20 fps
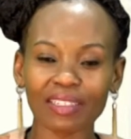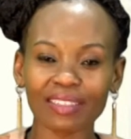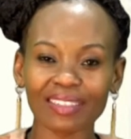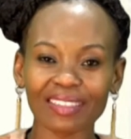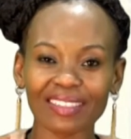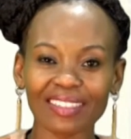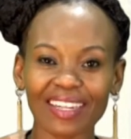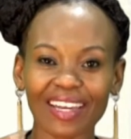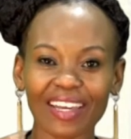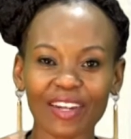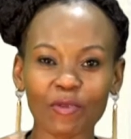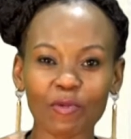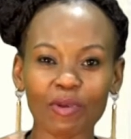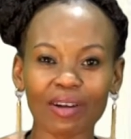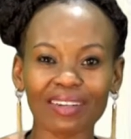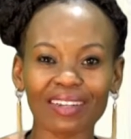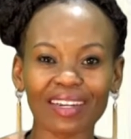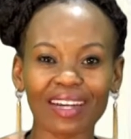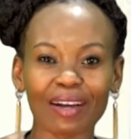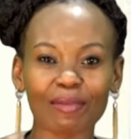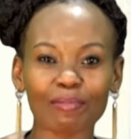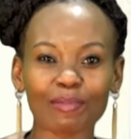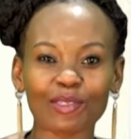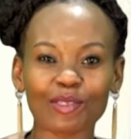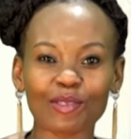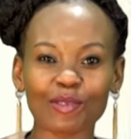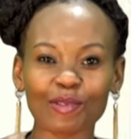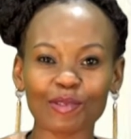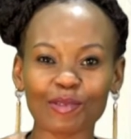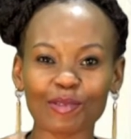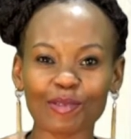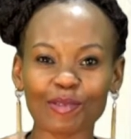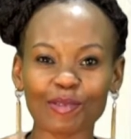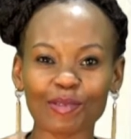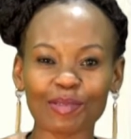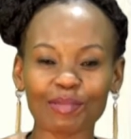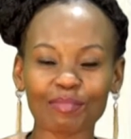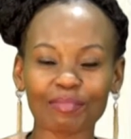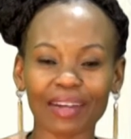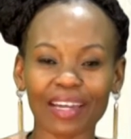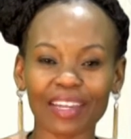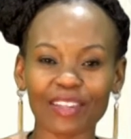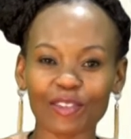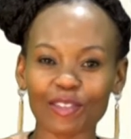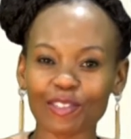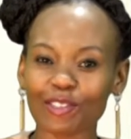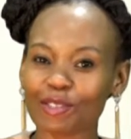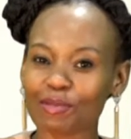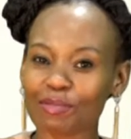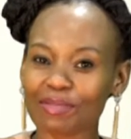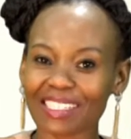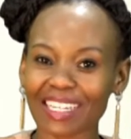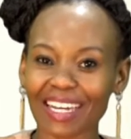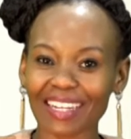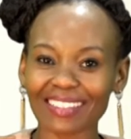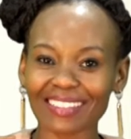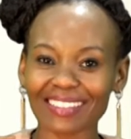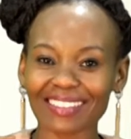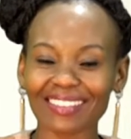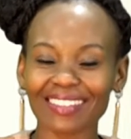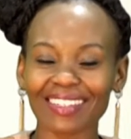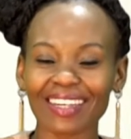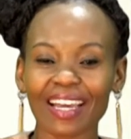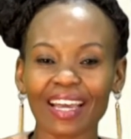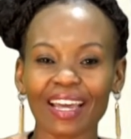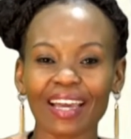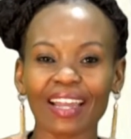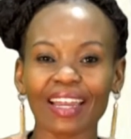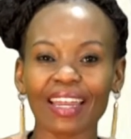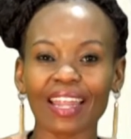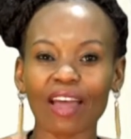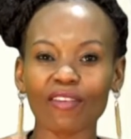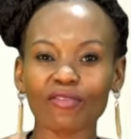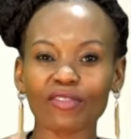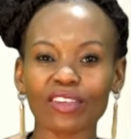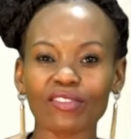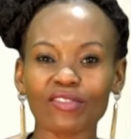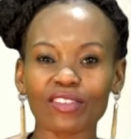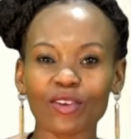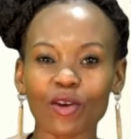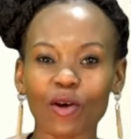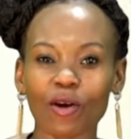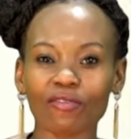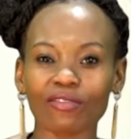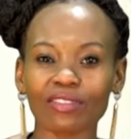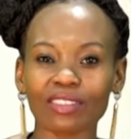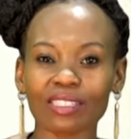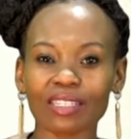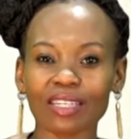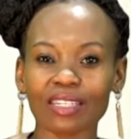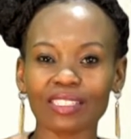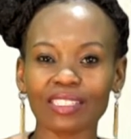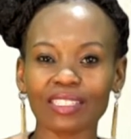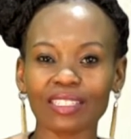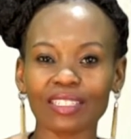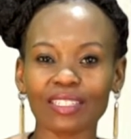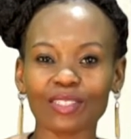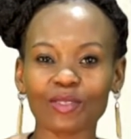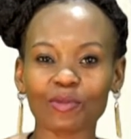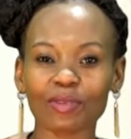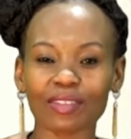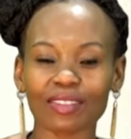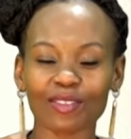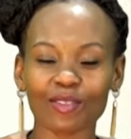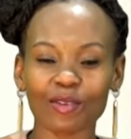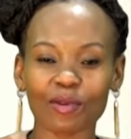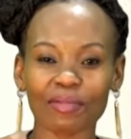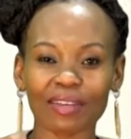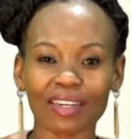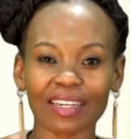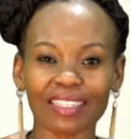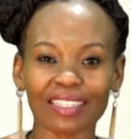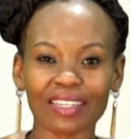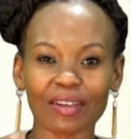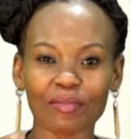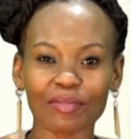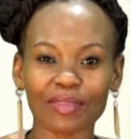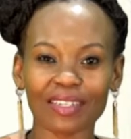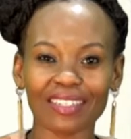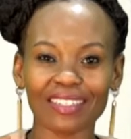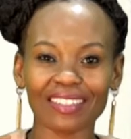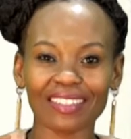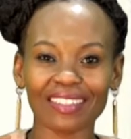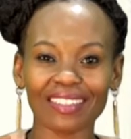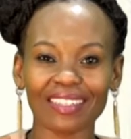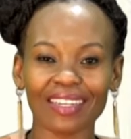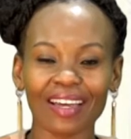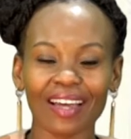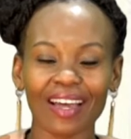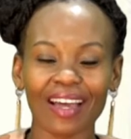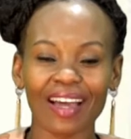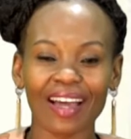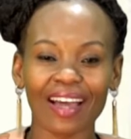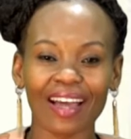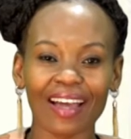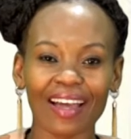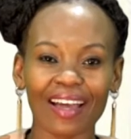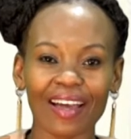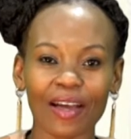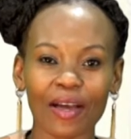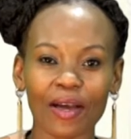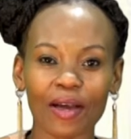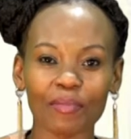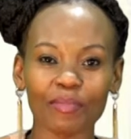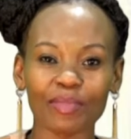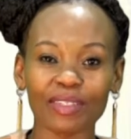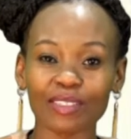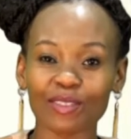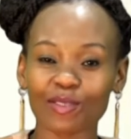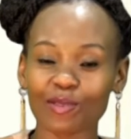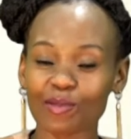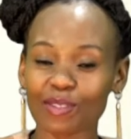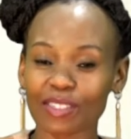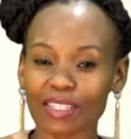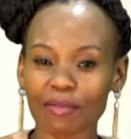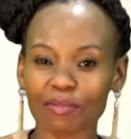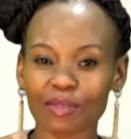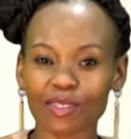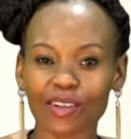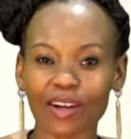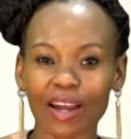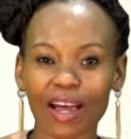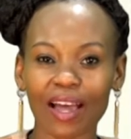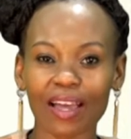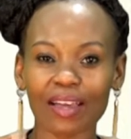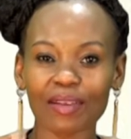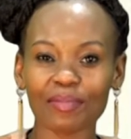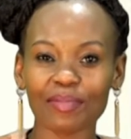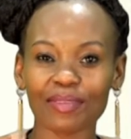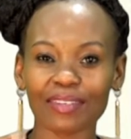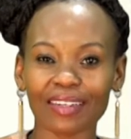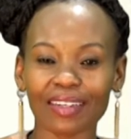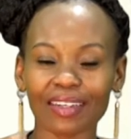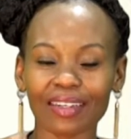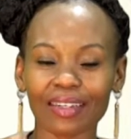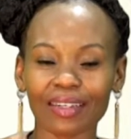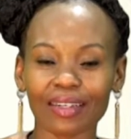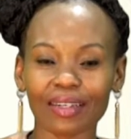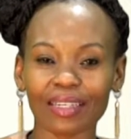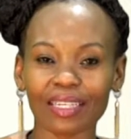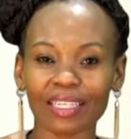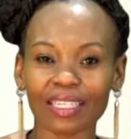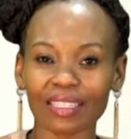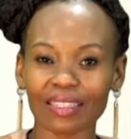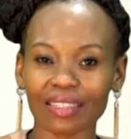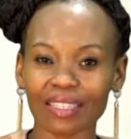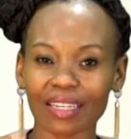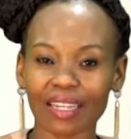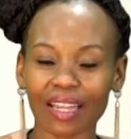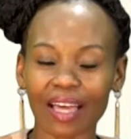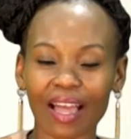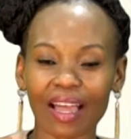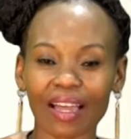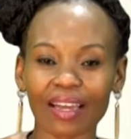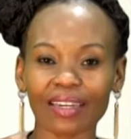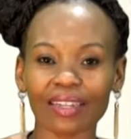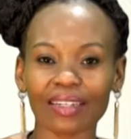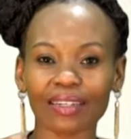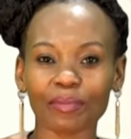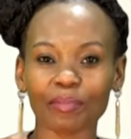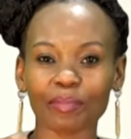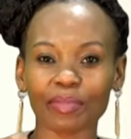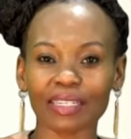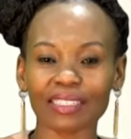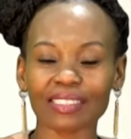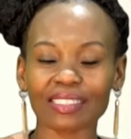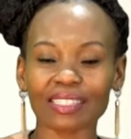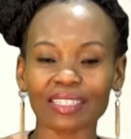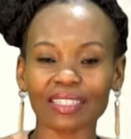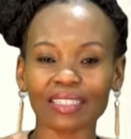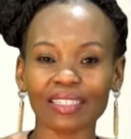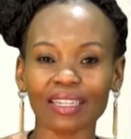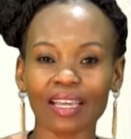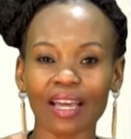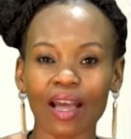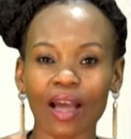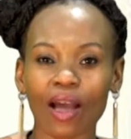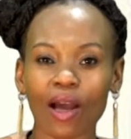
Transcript: everybody, and welcome to my YouTube channel, Life Giving Conversations with Thobeka Dlamini. Please do subscribe, hit the like button.